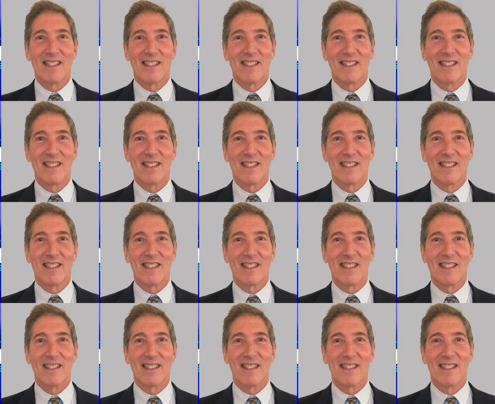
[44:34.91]

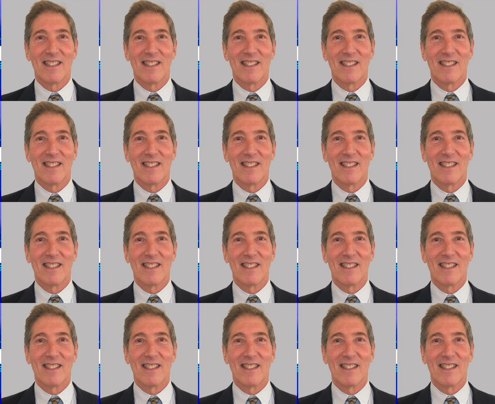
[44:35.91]

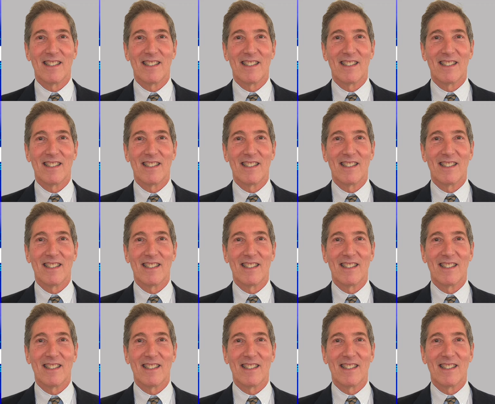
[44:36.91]
[no speech]